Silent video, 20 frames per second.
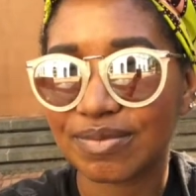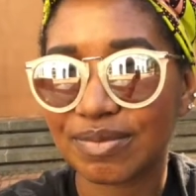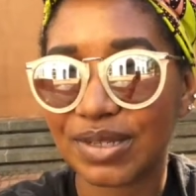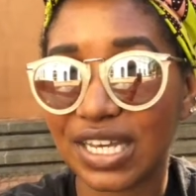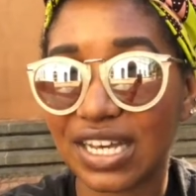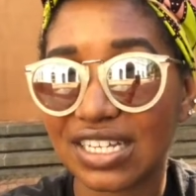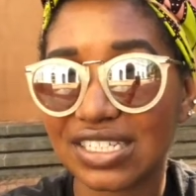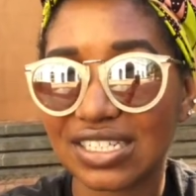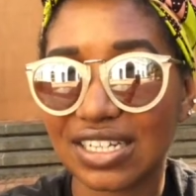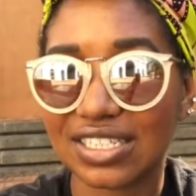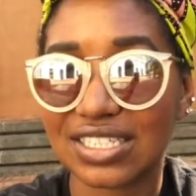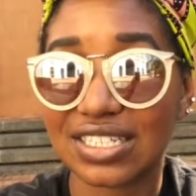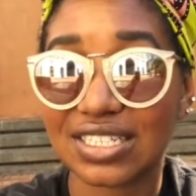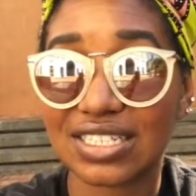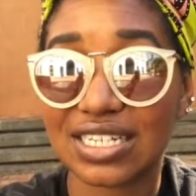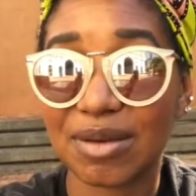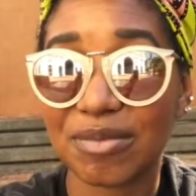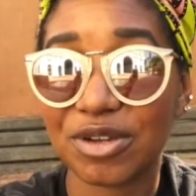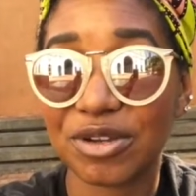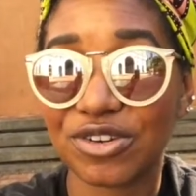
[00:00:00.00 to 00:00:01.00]
because of
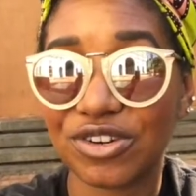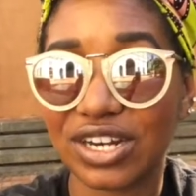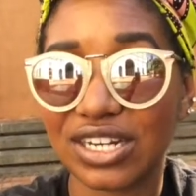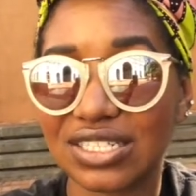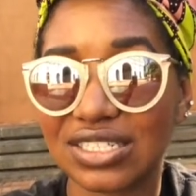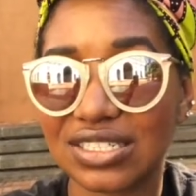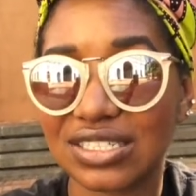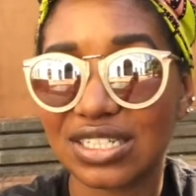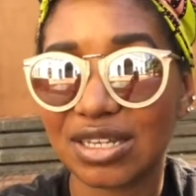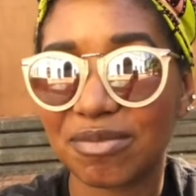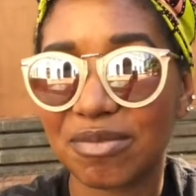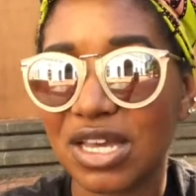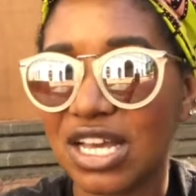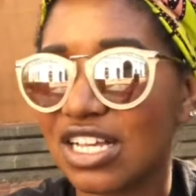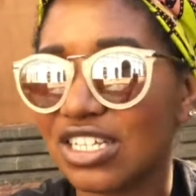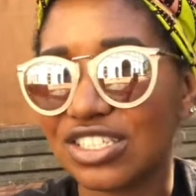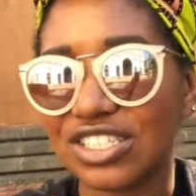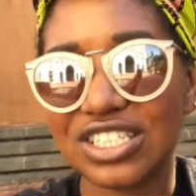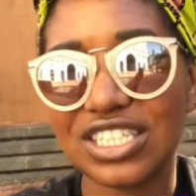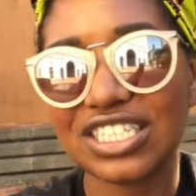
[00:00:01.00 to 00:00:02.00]
systemic racism.
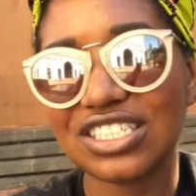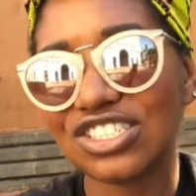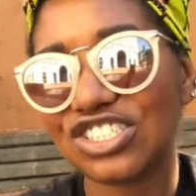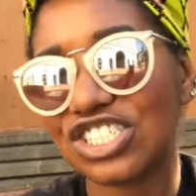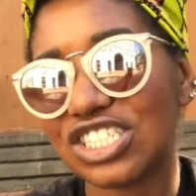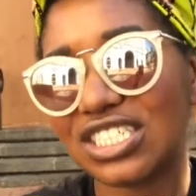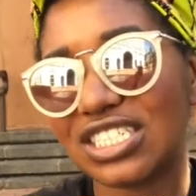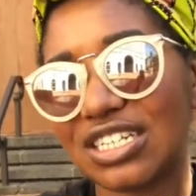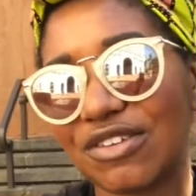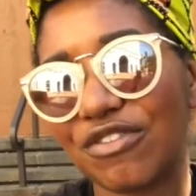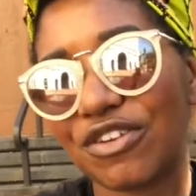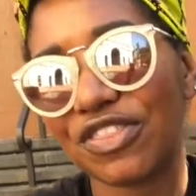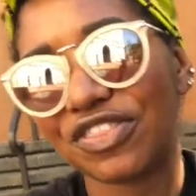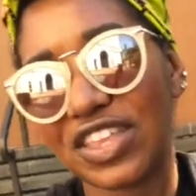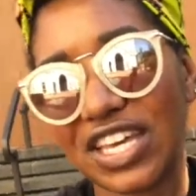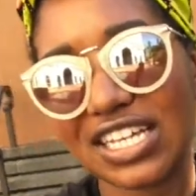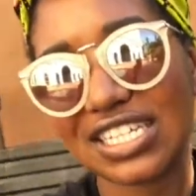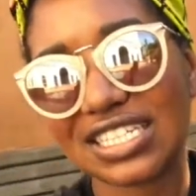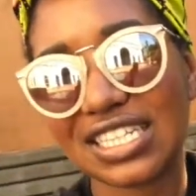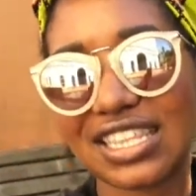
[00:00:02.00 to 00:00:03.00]
These are just different
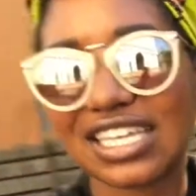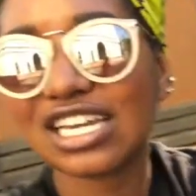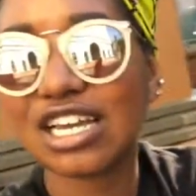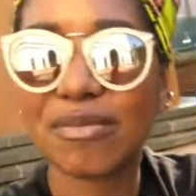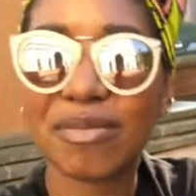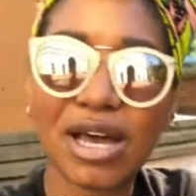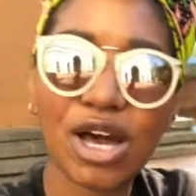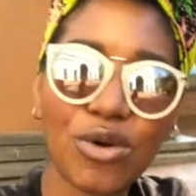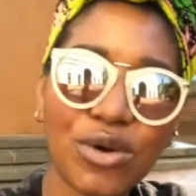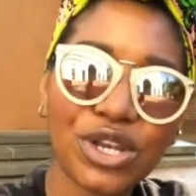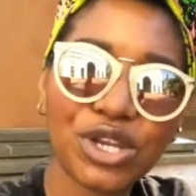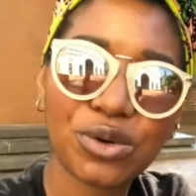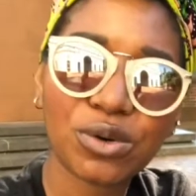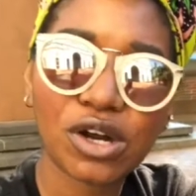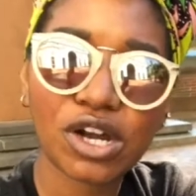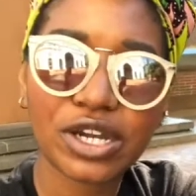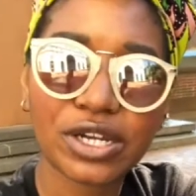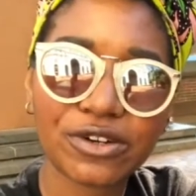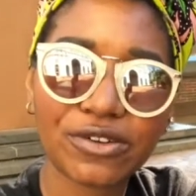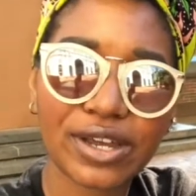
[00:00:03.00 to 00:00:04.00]
things to think about when you're
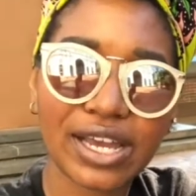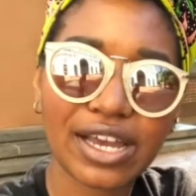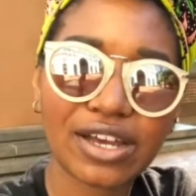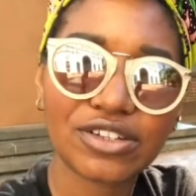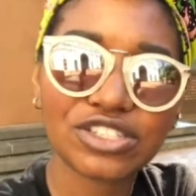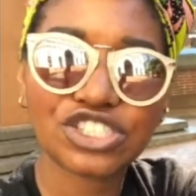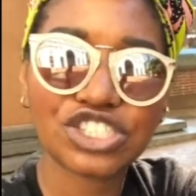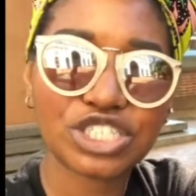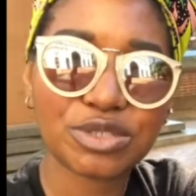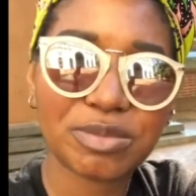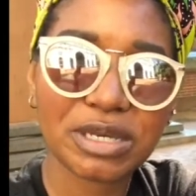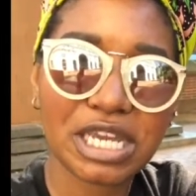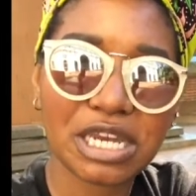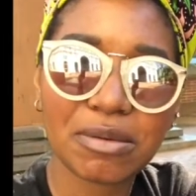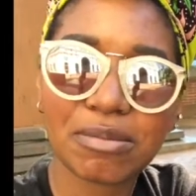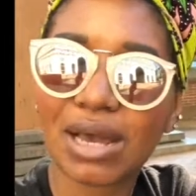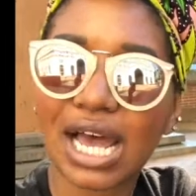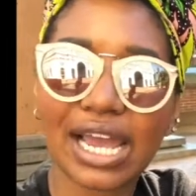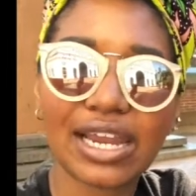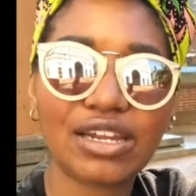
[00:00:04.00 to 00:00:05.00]
walking around. It's just
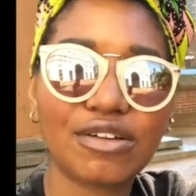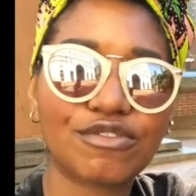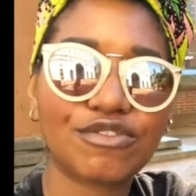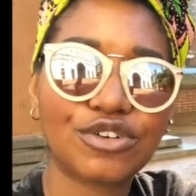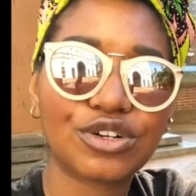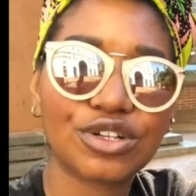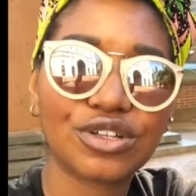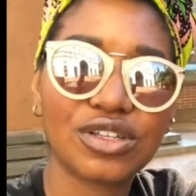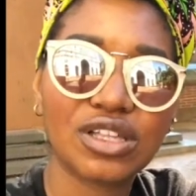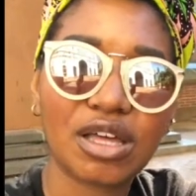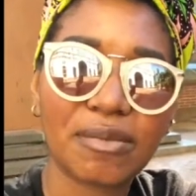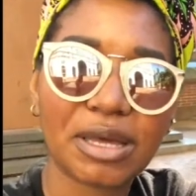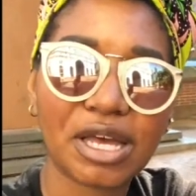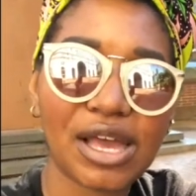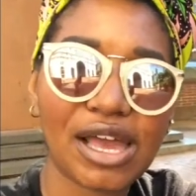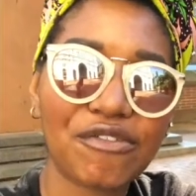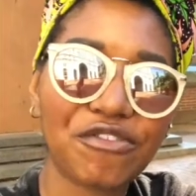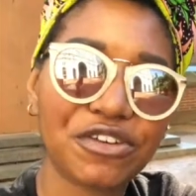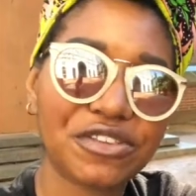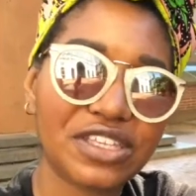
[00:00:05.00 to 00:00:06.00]
being mindful
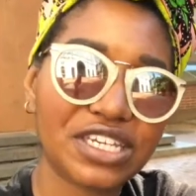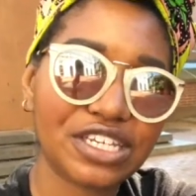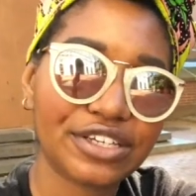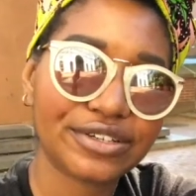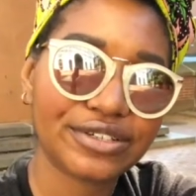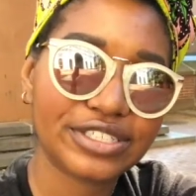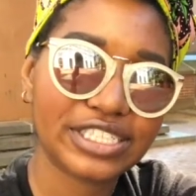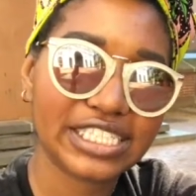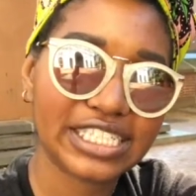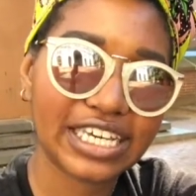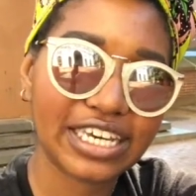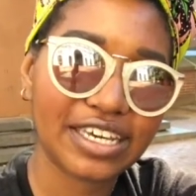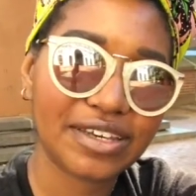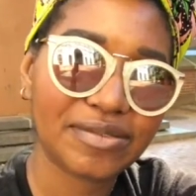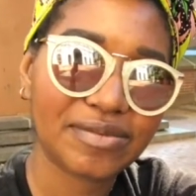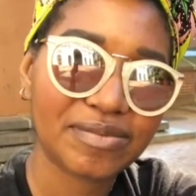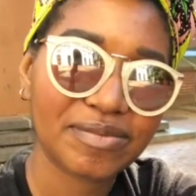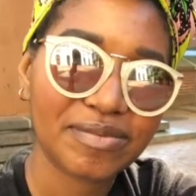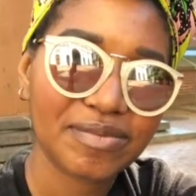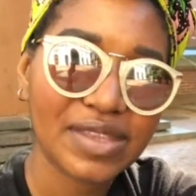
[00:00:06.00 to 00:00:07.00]
about everything you see,
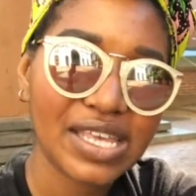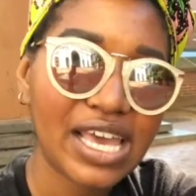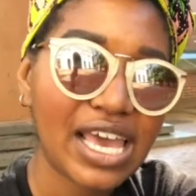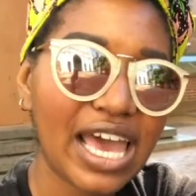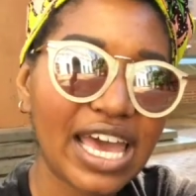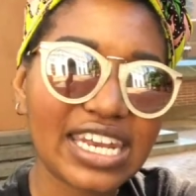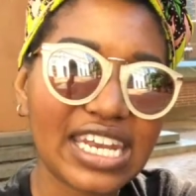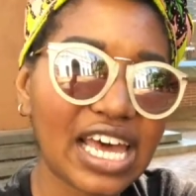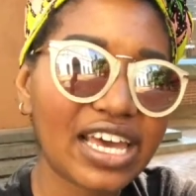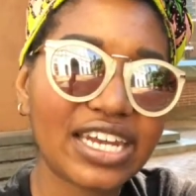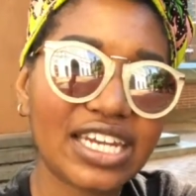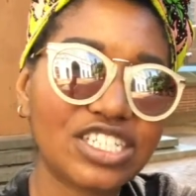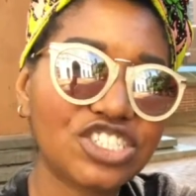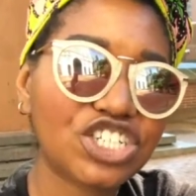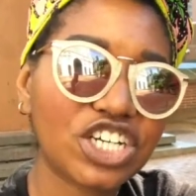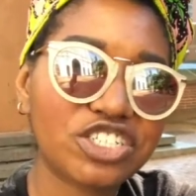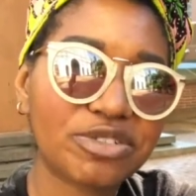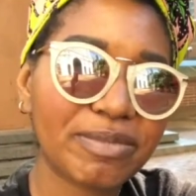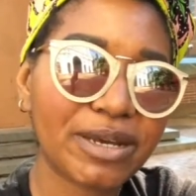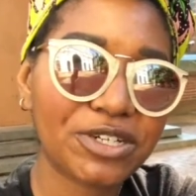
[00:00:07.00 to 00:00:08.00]
and not in a
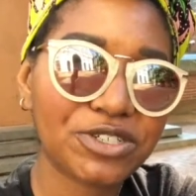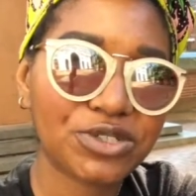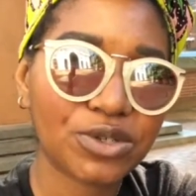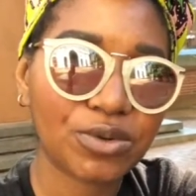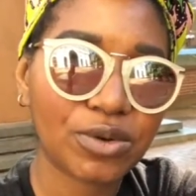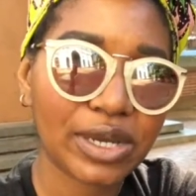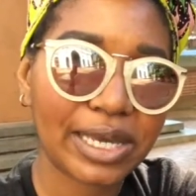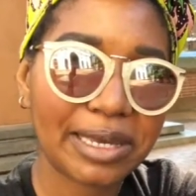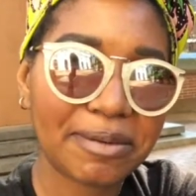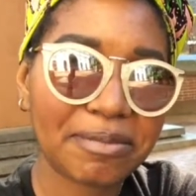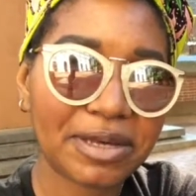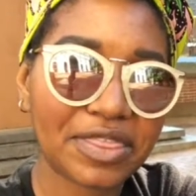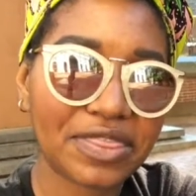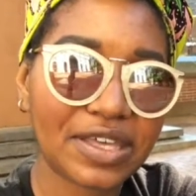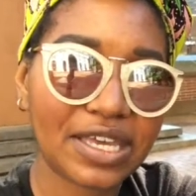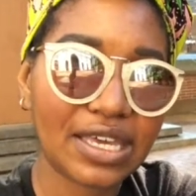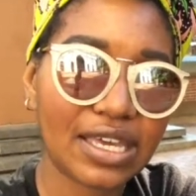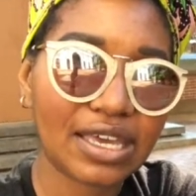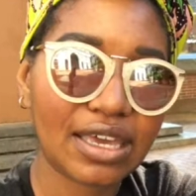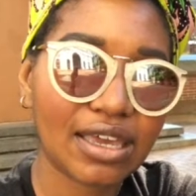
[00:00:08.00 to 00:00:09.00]
judgmental way, but
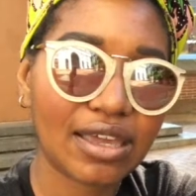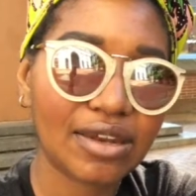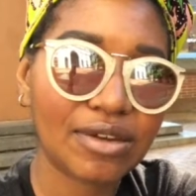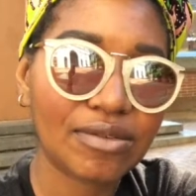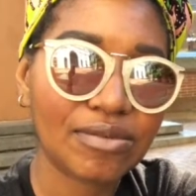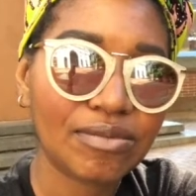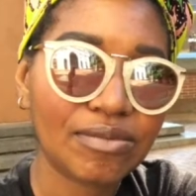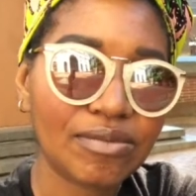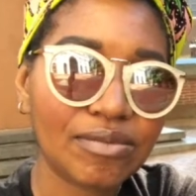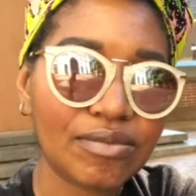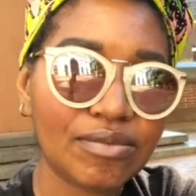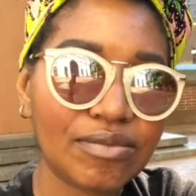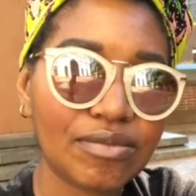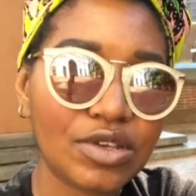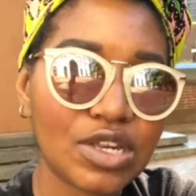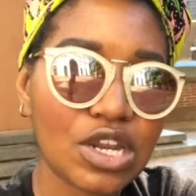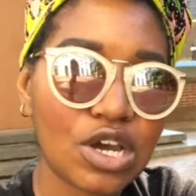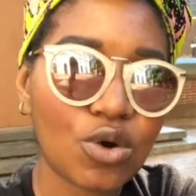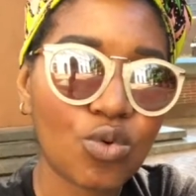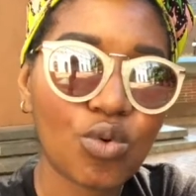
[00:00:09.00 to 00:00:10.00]
thinking,
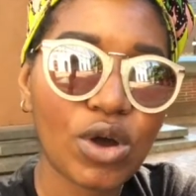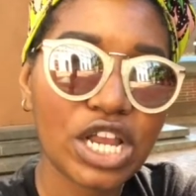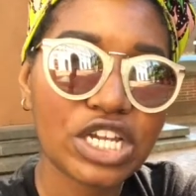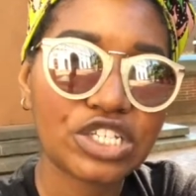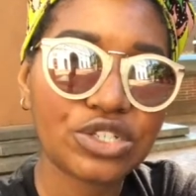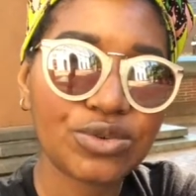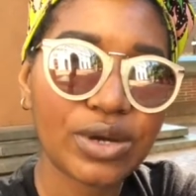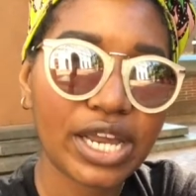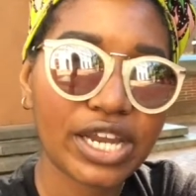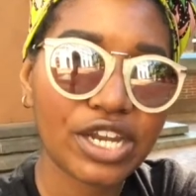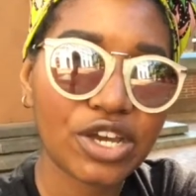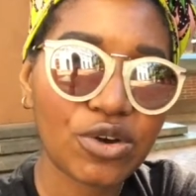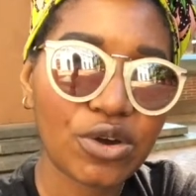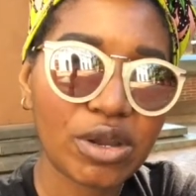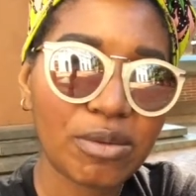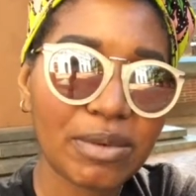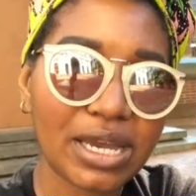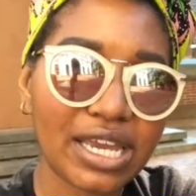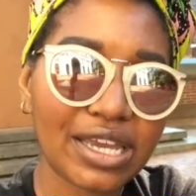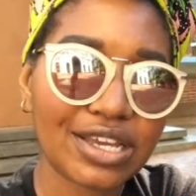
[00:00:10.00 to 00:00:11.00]
what do I know
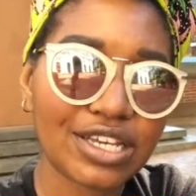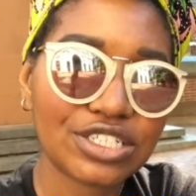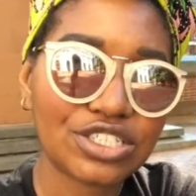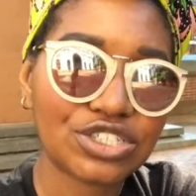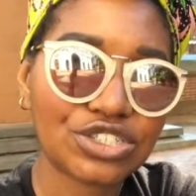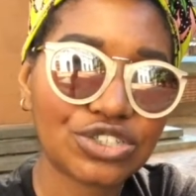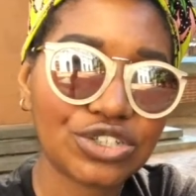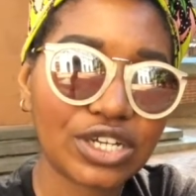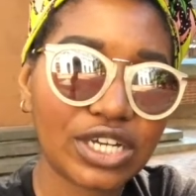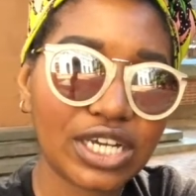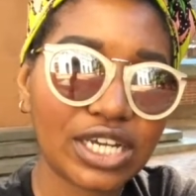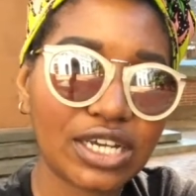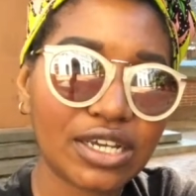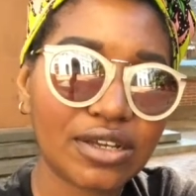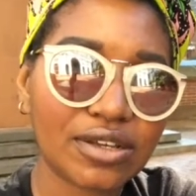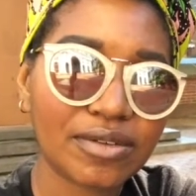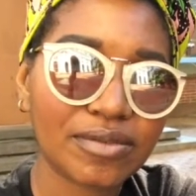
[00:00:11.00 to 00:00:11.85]
in my history